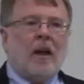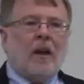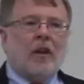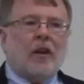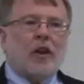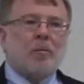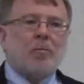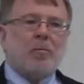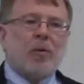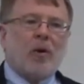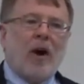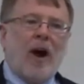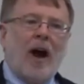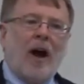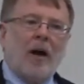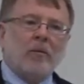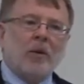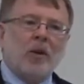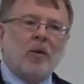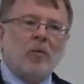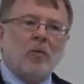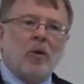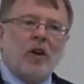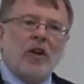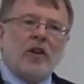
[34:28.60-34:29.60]
The
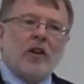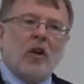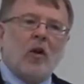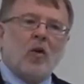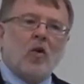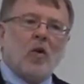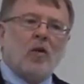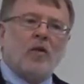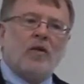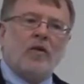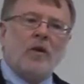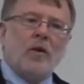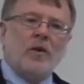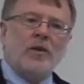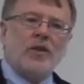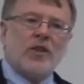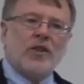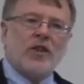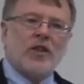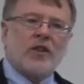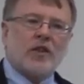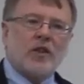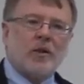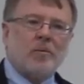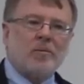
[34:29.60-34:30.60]
problem with local food
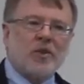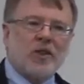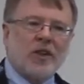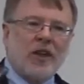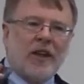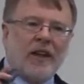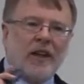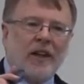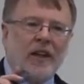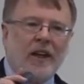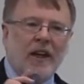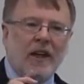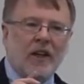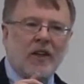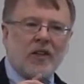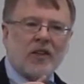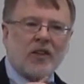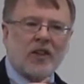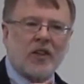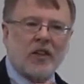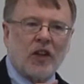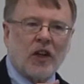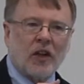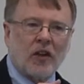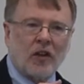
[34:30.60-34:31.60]
systems is
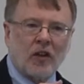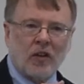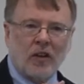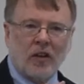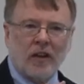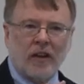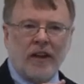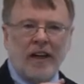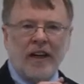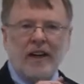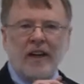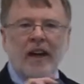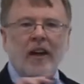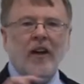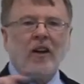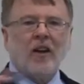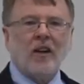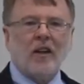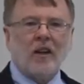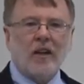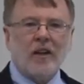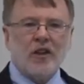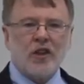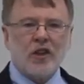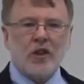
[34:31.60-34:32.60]
they're
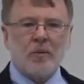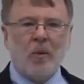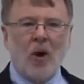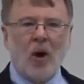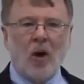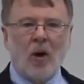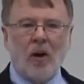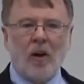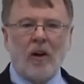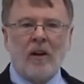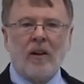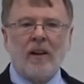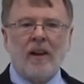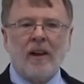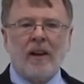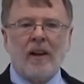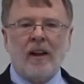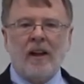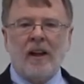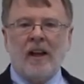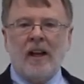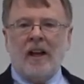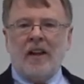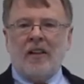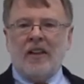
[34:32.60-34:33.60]
inherently small,
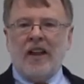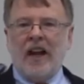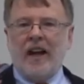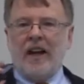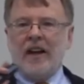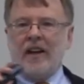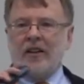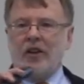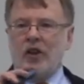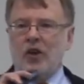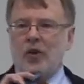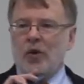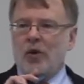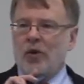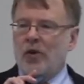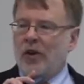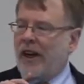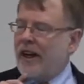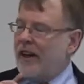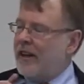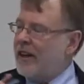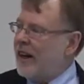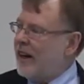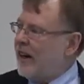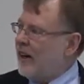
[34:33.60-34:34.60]
that you
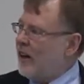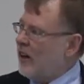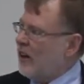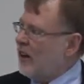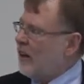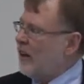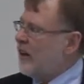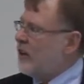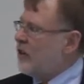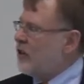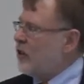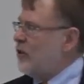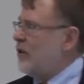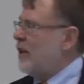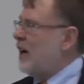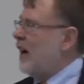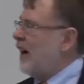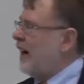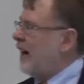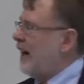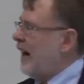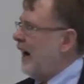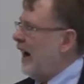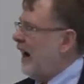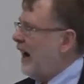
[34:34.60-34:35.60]
inherently do
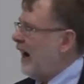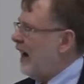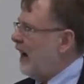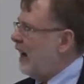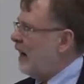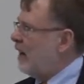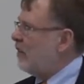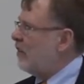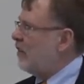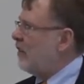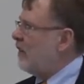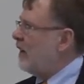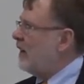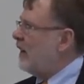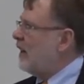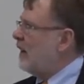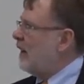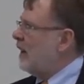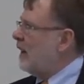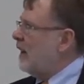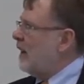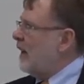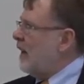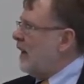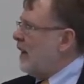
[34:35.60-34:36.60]
not have
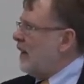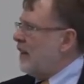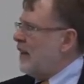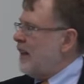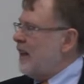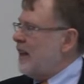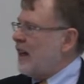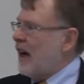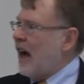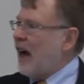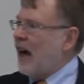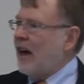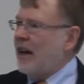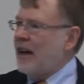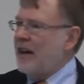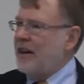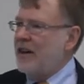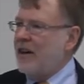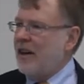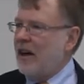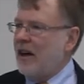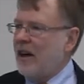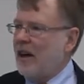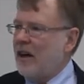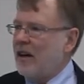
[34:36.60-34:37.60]
the kind
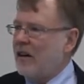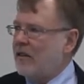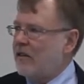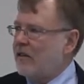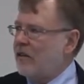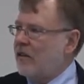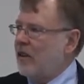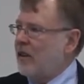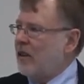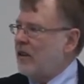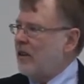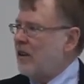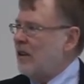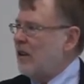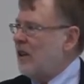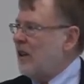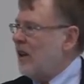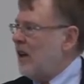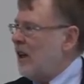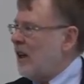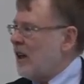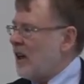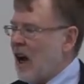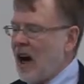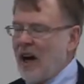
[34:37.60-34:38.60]
of
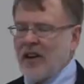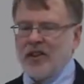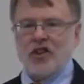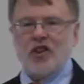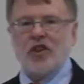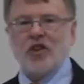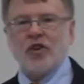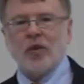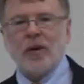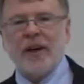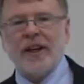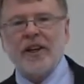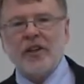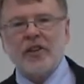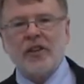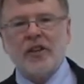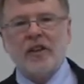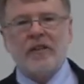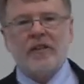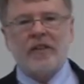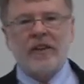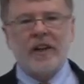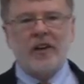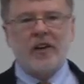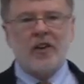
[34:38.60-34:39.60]
concentration
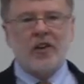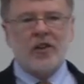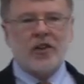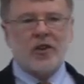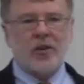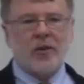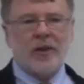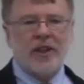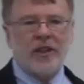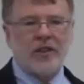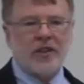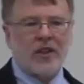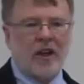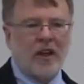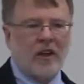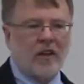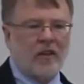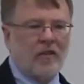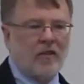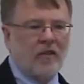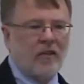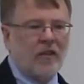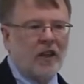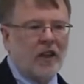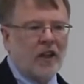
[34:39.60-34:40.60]
of industries,
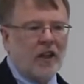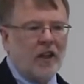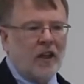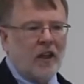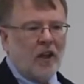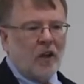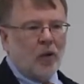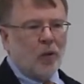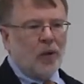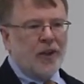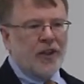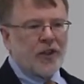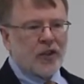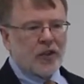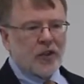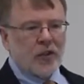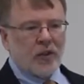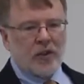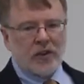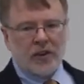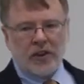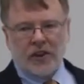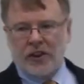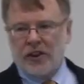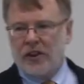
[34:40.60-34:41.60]
of
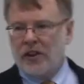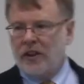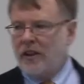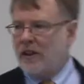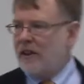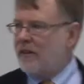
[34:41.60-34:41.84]
research